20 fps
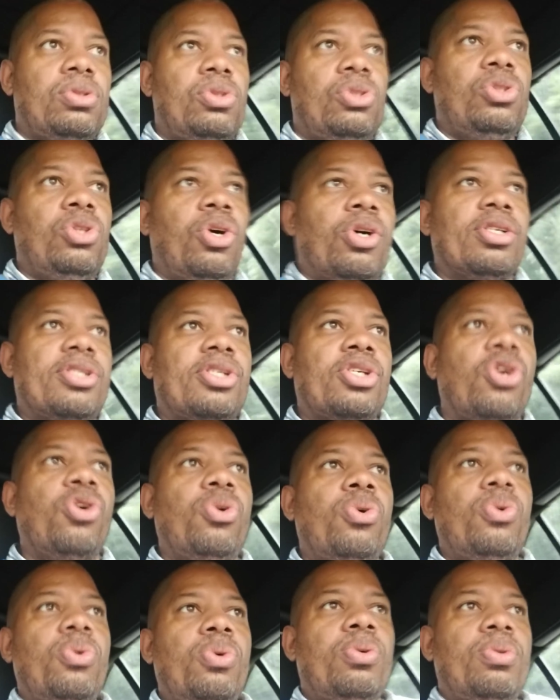your
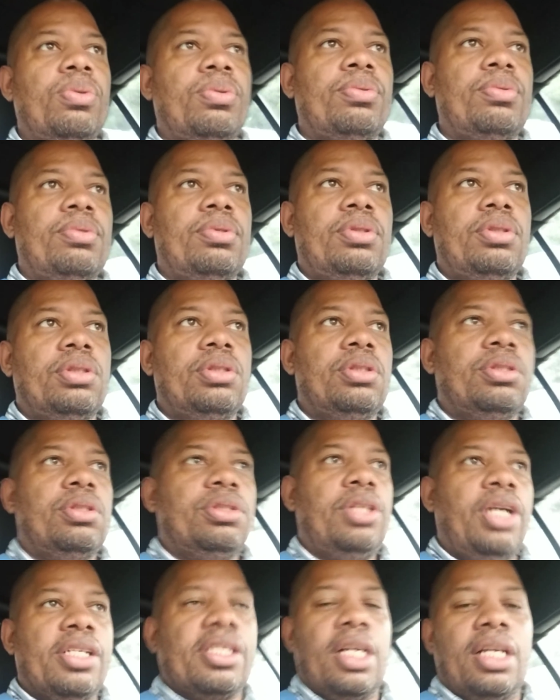school.
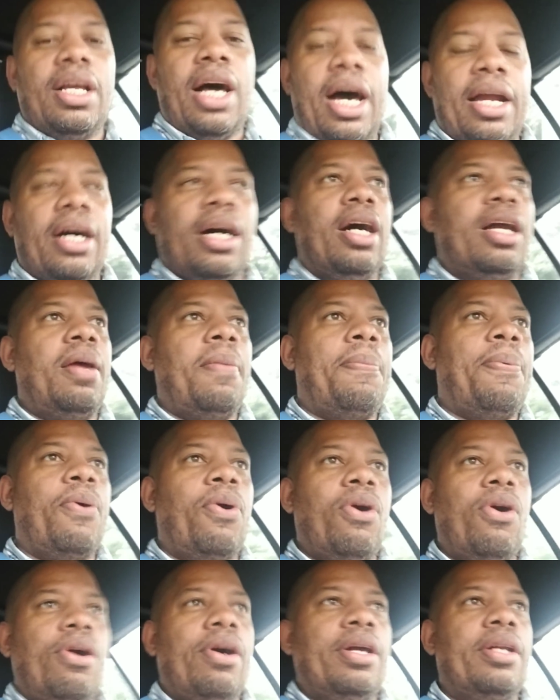There's a lot of
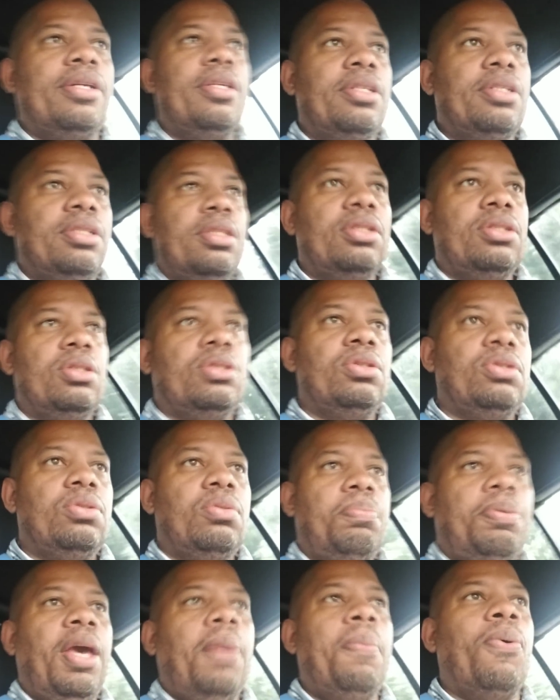unemployed
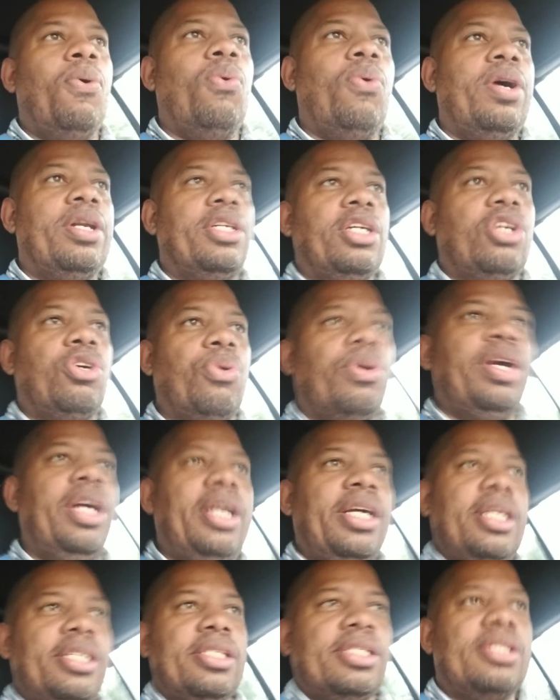people with
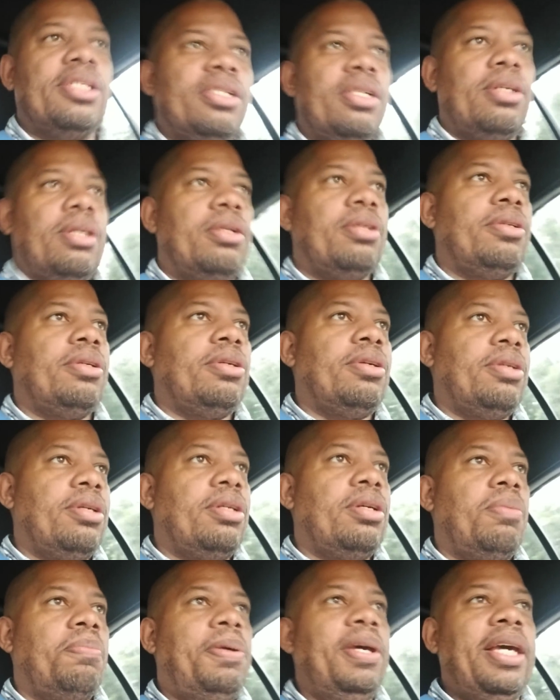degrees,
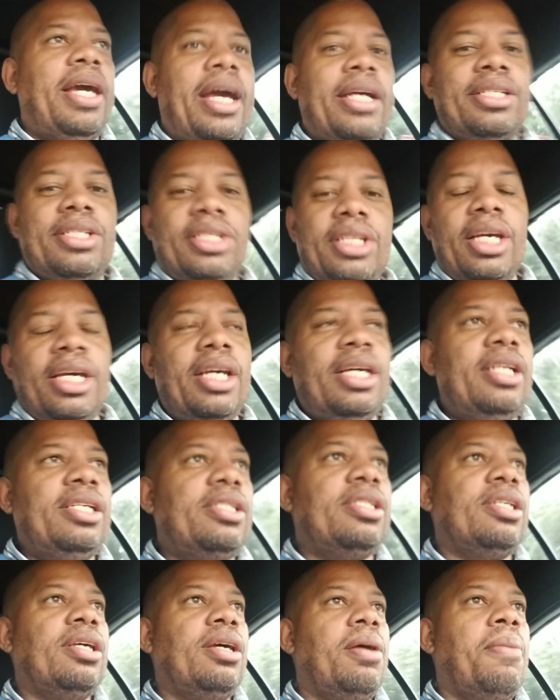
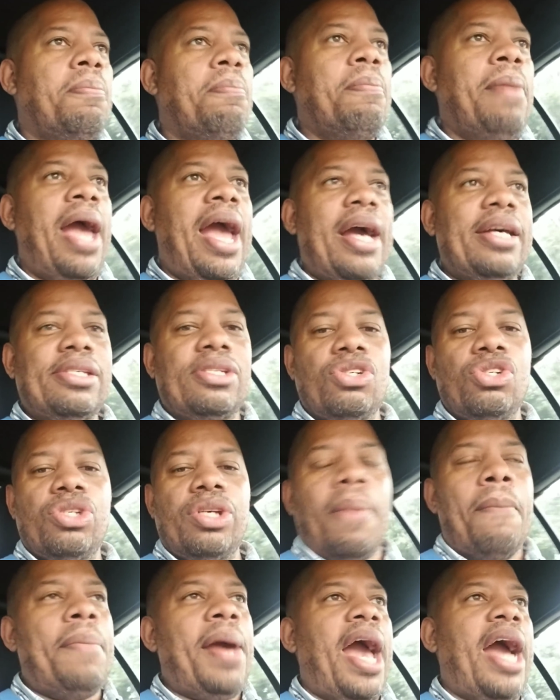PhDs, masters
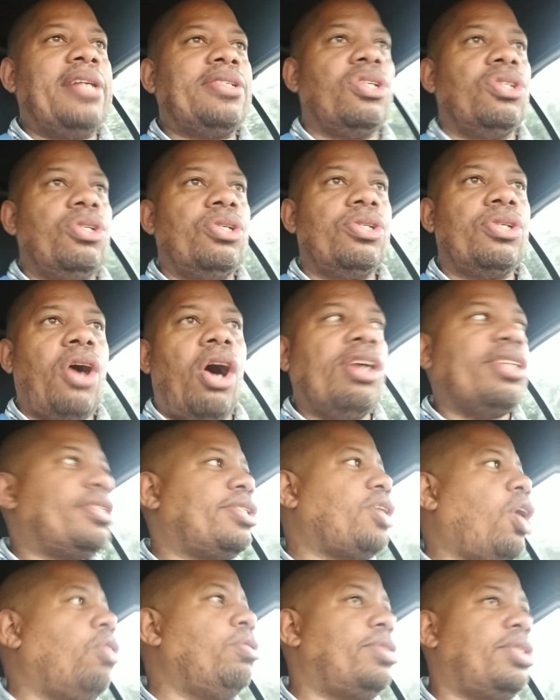and bachelors,
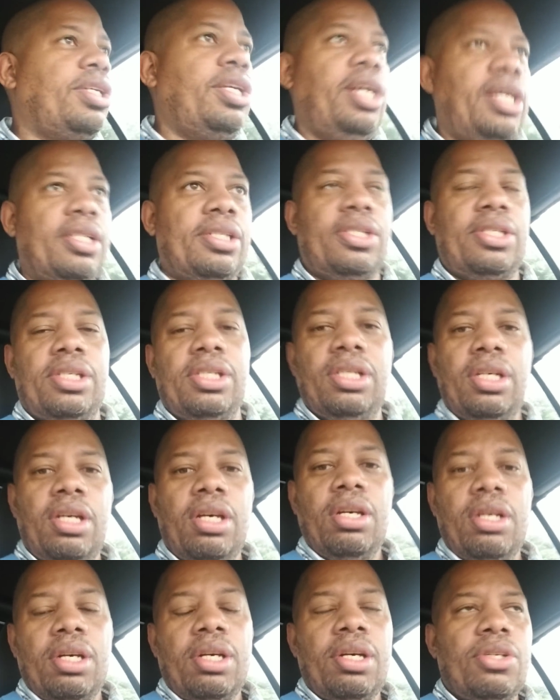associates
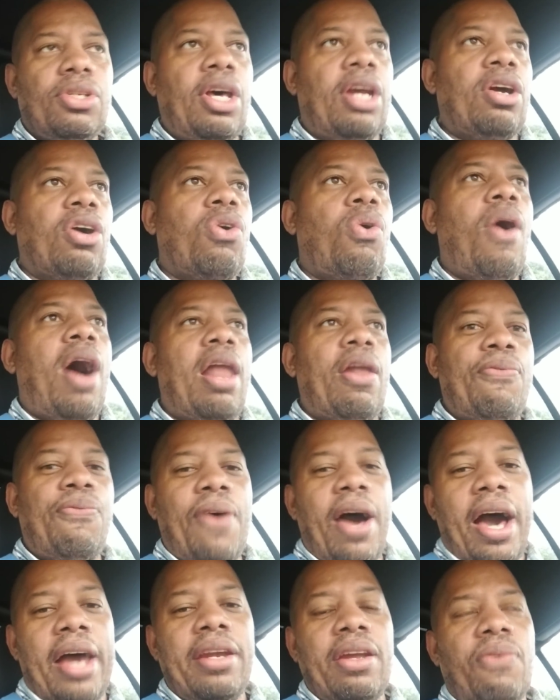that are
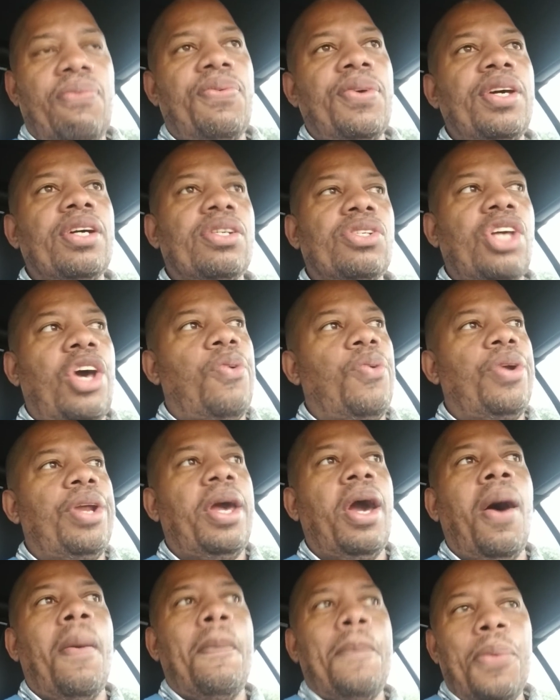qualified in their field that would
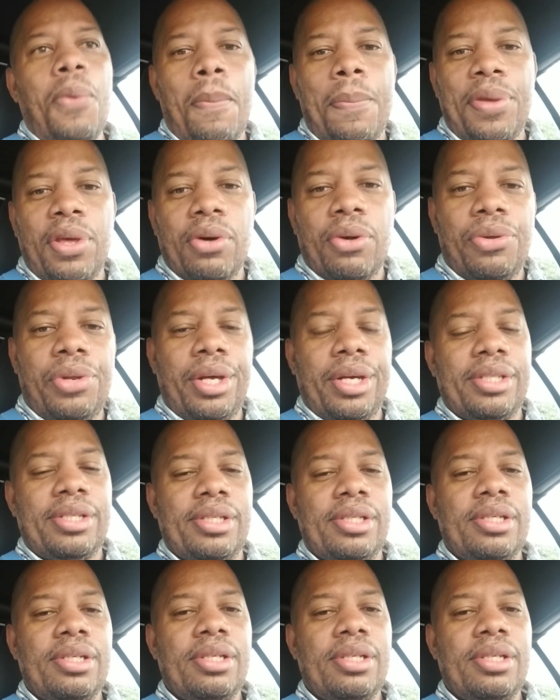help you build this.